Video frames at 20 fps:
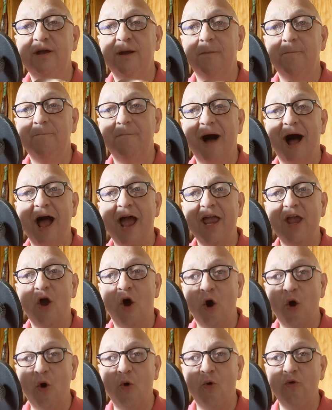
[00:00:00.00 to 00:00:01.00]
my
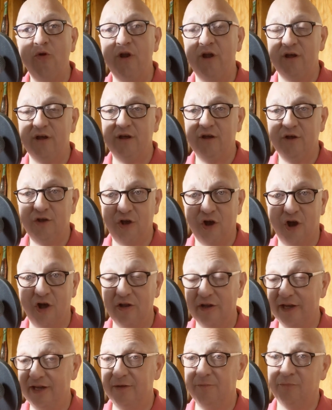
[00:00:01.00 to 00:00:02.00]
own
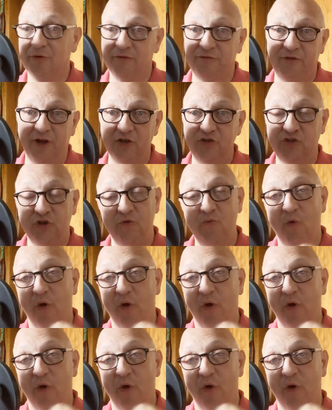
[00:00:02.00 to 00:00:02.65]
calling, profession,